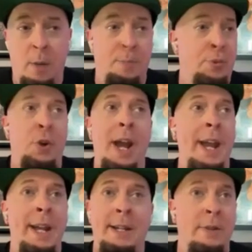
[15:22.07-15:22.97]
a
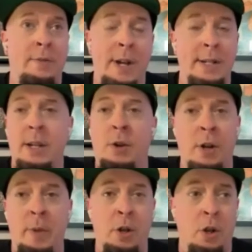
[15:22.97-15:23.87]
brand in rest, you know
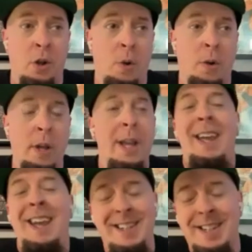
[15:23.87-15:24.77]
what I mean? Look,
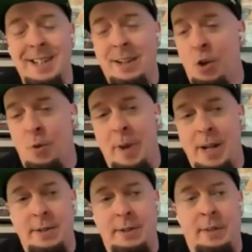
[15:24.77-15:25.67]
it's just like going
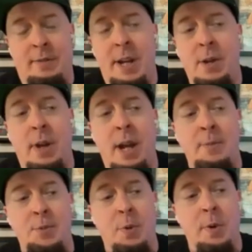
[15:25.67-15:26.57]
back to like video
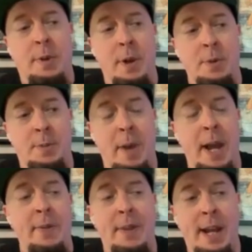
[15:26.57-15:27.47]
games where there was
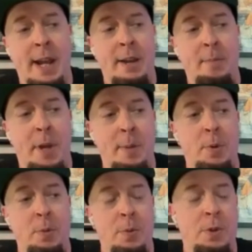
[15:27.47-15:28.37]
back in the day
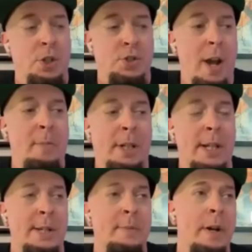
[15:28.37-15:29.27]
people the
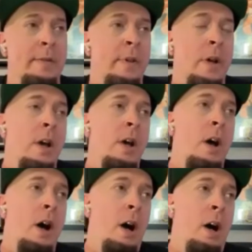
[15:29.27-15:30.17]
tribalism of
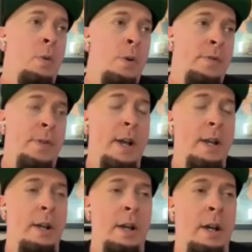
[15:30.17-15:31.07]
oh, well,
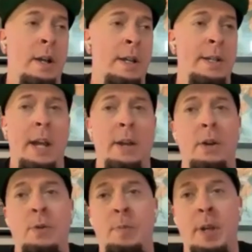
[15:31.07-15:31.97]
fuck uh,
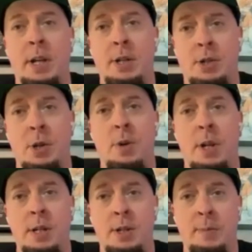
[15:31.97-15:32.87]
Nintendo because
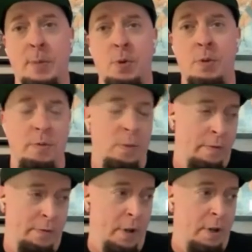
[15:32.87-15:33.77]
Sony is the move.
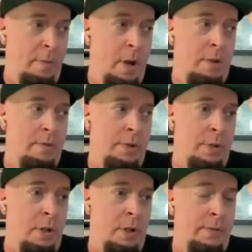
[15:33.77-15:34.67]
Well, fuck
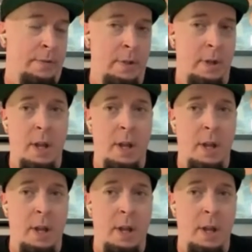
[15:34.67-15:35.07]
Microsoft.